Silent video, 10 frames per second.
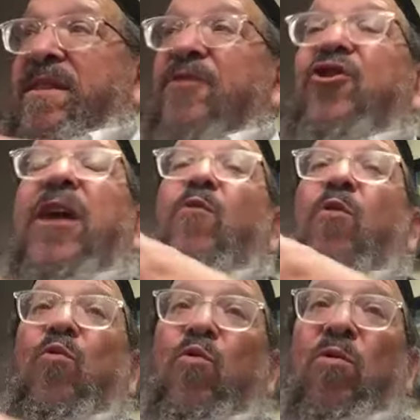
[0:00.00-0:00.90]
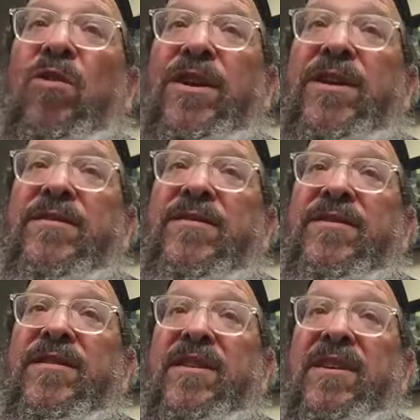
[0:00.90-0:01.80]
the general rule
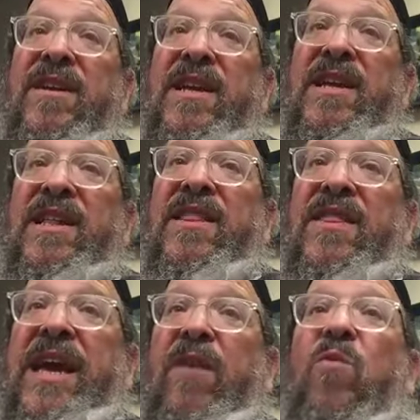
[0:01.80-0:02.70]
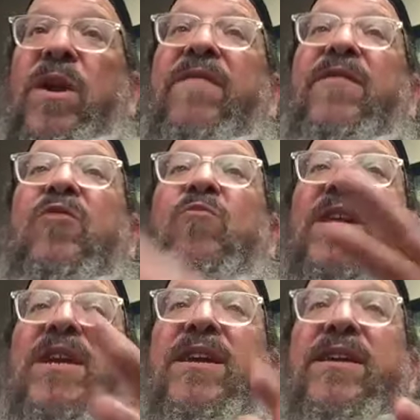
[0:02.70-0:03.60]
is that whatever you
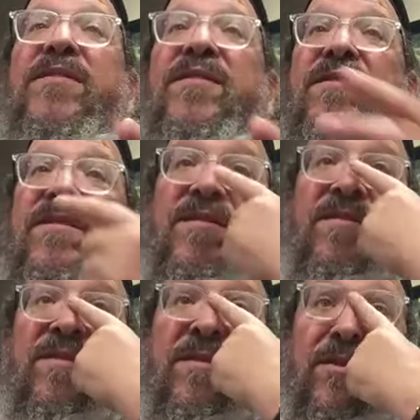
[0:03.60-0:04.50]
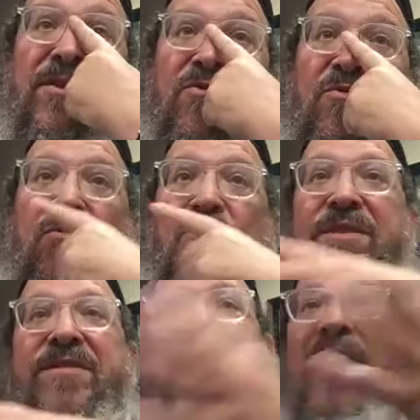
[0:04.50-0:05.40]
need to
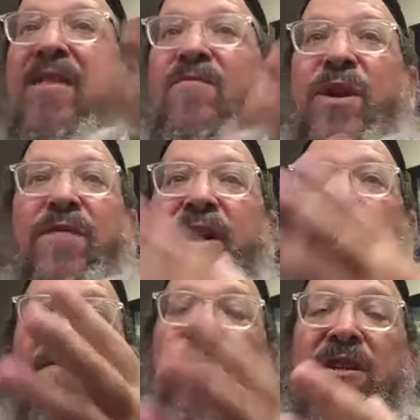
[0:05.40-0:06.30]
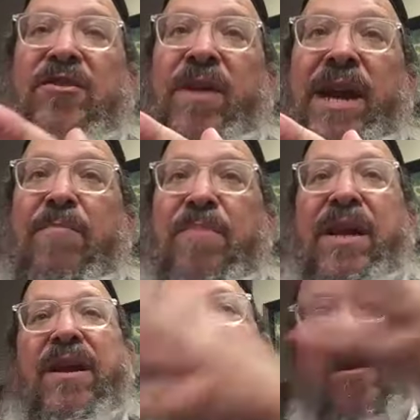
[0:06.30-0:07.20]
resolve, whatever conflicts are
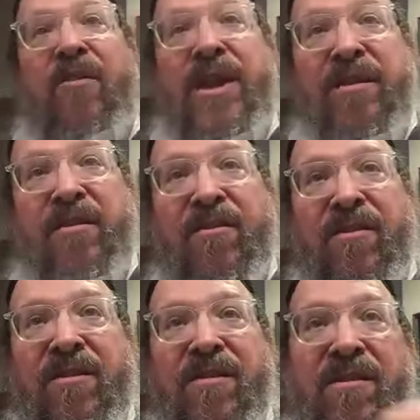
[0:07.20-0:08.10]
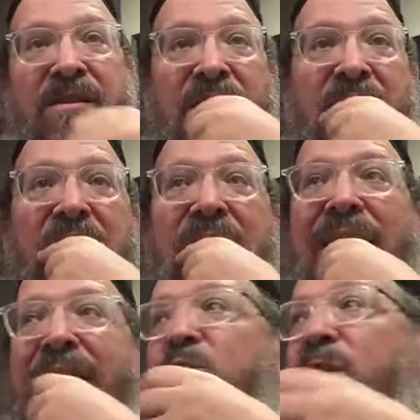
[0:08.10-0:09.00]
happening, are here.
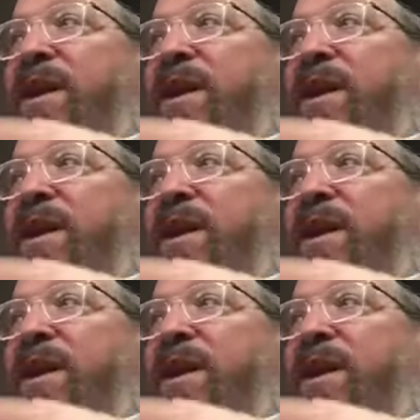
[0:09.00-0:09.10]
And